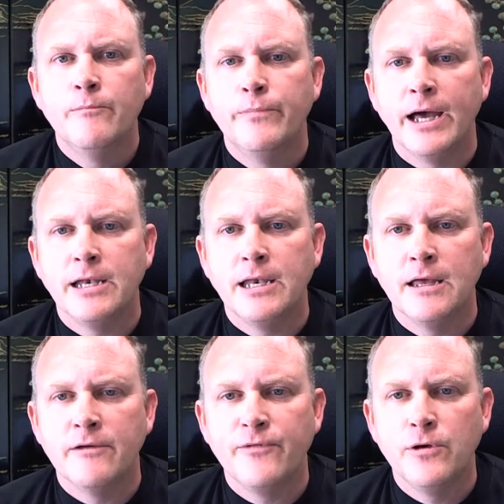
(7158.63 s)
but
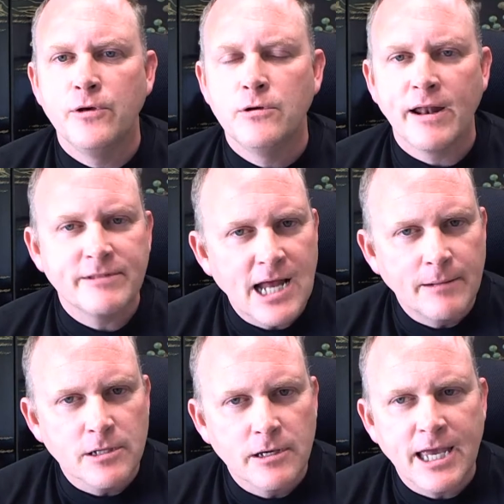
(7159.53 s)
if you don't have
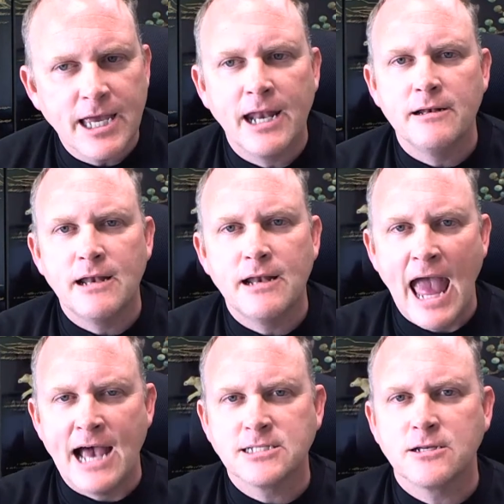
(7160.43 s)
time to look at it,
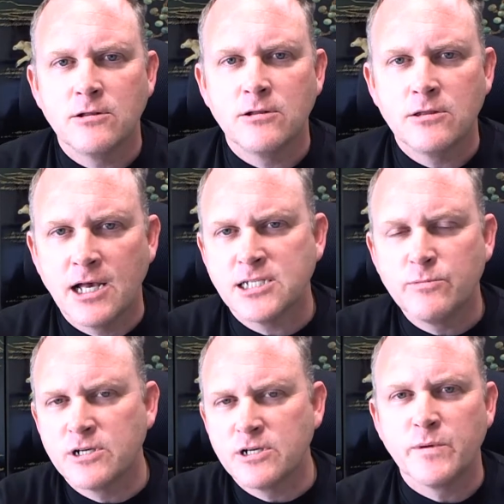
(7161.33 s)
ask. The
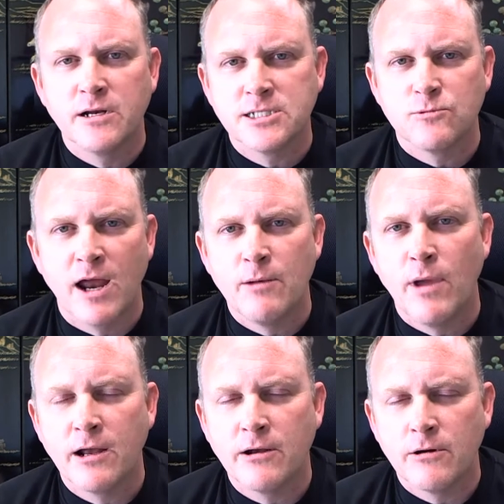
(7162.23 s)
customer experience in
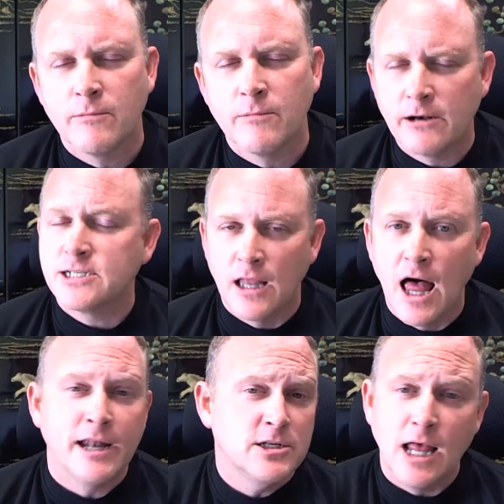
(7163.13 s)
Rainmaker matters a
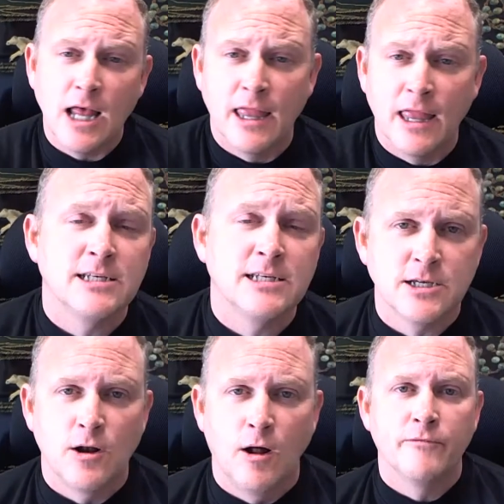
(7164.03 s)
lot, like it does
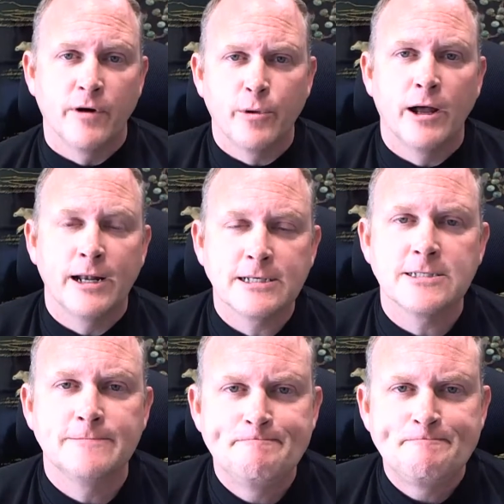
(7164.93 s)
in all of our products.